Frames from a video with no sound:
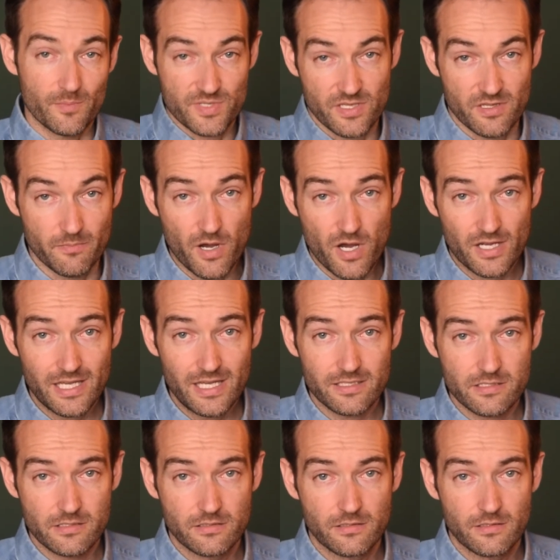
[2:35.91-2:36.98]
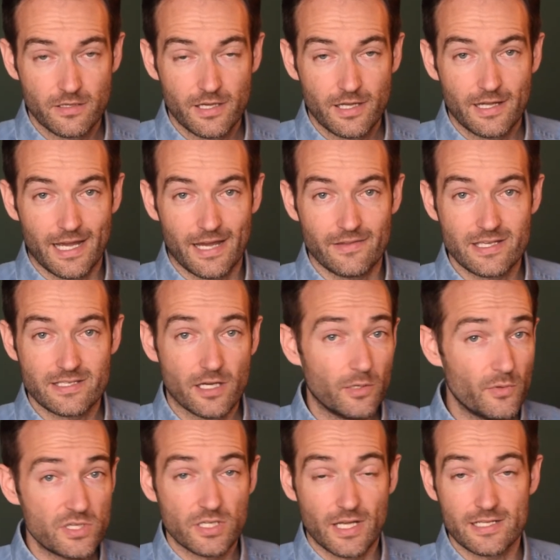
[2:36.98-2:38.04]
to the market and they say, oh,
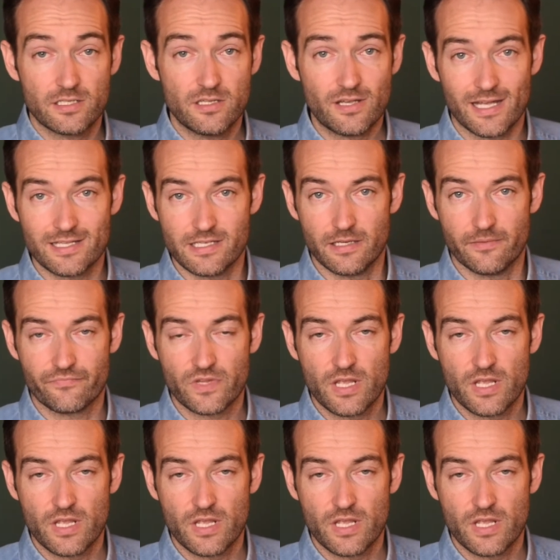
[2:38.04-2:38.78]
would you like to look at it?